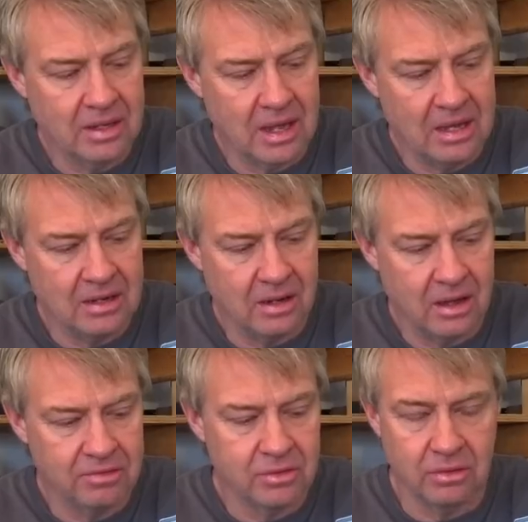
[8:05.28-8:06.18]
handing
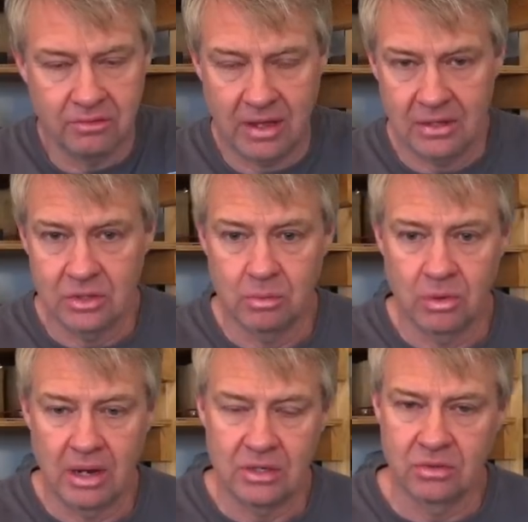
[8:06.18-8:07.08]
off to a faster,
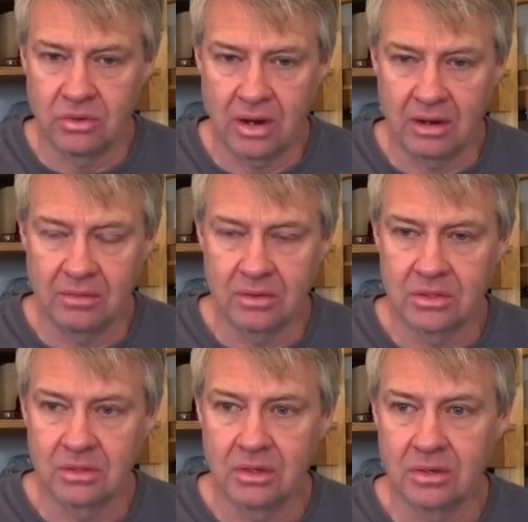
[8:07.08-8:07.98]
more agile driver.
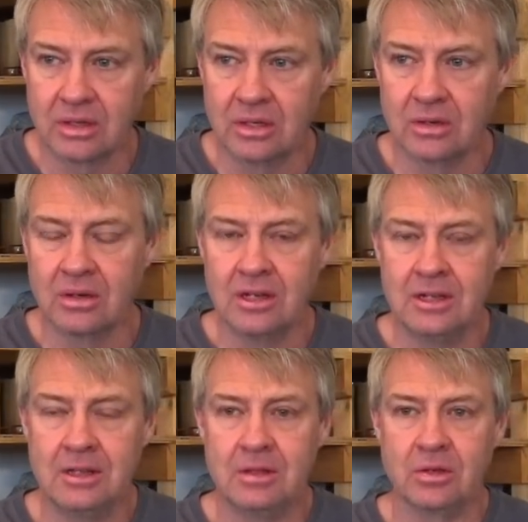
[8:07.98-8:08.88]
So you're, you're
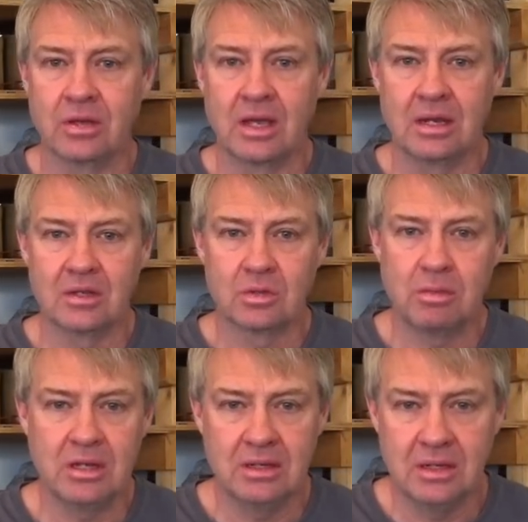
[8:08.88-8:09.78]
you're gaining
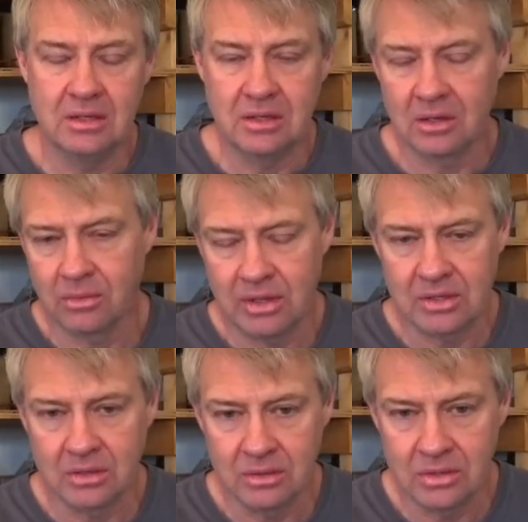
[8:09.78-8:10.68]
speed, detail,
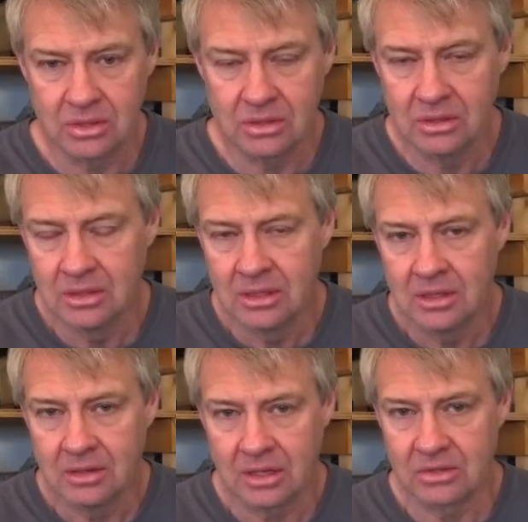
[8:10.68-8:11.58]
resolution,
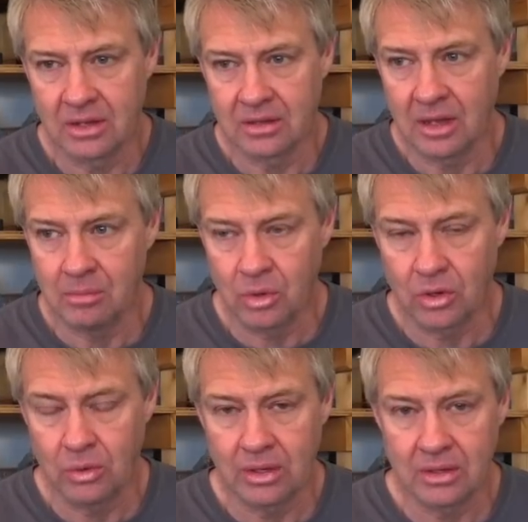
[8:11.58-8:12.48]
things like that more
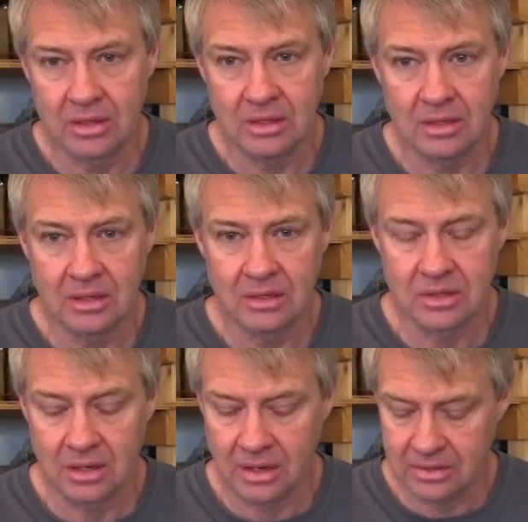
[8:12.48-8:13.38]
quickly. Because
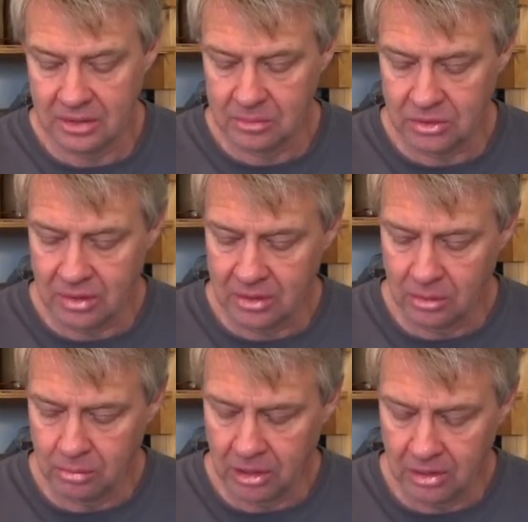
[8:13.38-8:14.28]
in a lot of times you're not
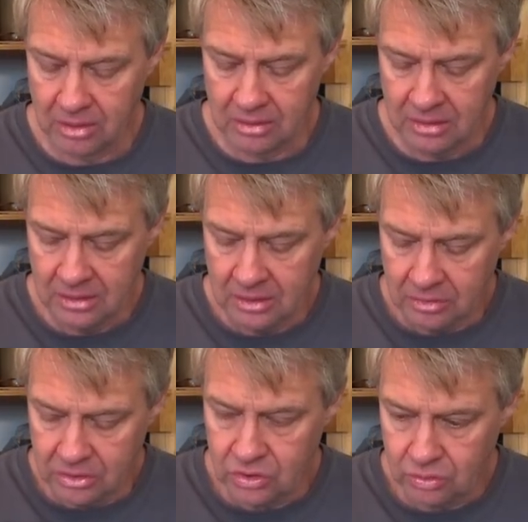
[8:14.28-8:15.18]
comparing
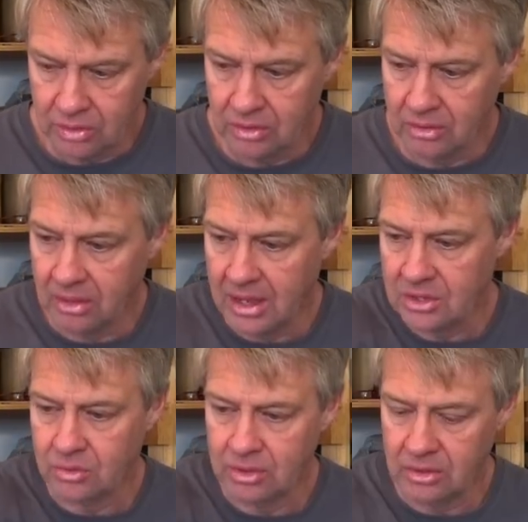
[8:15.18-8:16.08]
this tweeter to that
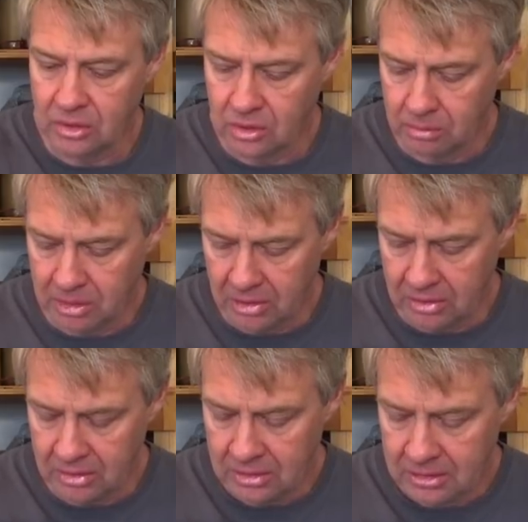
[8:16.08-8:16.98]
tweeter. You're comparing